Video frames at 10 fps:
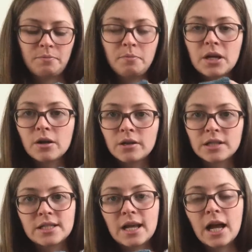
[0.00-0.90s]

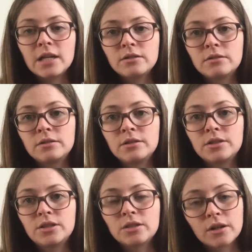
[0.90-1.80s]
because I don't
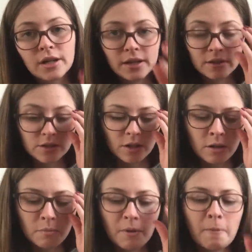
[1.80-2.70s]
stock it in the
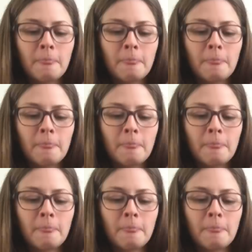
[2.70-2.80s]
shop.